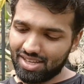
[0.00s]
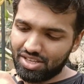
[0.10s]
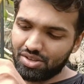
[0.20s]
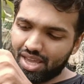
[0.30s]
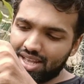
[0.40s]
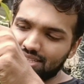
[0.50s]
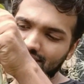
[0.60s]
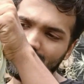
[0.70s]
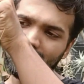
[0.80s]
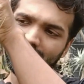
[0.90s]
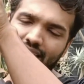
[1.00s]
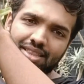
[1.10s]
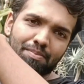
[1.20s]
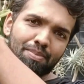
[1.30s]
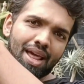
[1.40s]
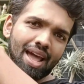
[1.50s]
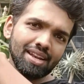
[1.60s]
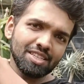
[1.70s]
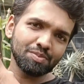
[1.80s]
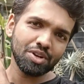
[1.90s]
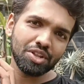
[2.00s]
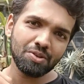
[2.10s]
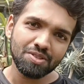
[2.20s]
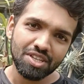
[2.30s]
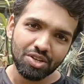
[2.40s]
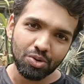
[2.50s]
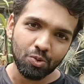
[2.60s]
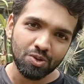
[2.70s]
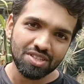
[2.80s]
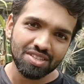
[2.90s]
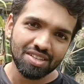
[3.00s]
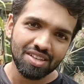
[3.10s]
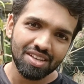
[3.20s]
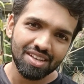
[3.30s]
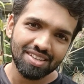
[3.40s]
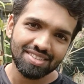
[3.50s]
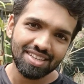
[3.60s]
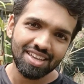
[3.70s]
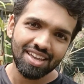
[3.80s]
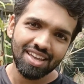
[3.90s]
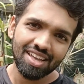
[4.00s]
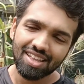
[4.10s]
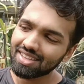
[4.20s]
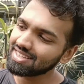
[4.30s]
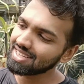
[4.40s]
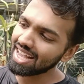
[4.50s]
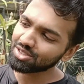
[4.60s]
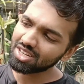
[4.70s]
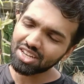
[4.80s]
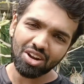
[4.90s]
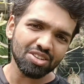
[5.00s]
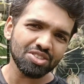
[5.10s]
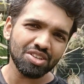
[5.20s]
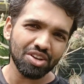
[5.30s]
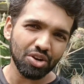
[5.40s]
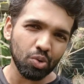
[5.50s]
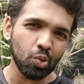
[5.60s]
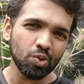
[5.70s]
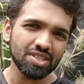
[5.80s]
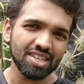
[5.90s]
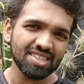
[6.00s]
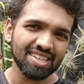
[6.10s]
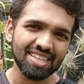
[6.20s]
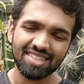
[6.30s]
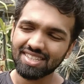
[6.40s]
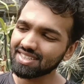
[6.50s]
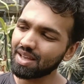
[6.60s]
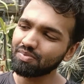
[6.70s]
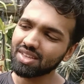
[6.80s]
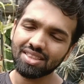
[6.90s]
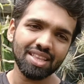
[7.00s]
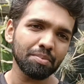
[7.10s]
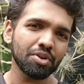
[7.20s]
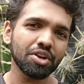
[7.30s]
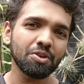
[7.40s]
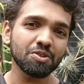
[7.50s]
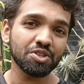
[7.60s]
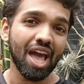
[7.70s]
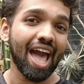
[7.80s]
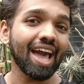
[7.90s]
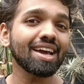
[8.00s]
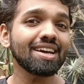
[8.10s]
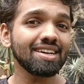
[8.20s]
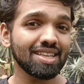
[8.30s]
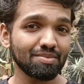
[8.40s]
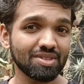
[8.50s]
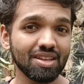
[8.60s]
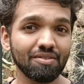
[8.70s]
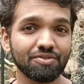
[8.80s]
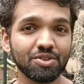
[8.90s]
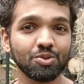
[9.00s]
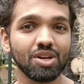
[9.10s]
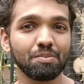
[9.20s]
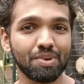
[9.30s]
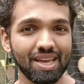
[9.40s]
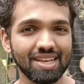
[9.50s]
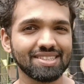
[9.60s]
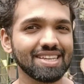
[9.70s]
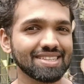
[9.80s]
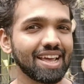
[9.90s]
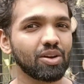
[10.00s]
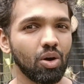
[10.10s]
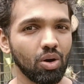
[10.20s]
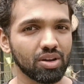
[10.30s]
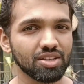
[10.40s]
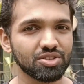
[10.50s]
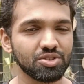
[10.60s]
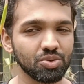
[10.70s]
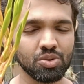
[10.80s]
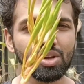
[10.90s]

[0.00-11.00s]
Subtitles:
you can see that the plant is producing roots. See, this is actually not roots. It's just something they produce to anchor themselves to a place, just like orchids do.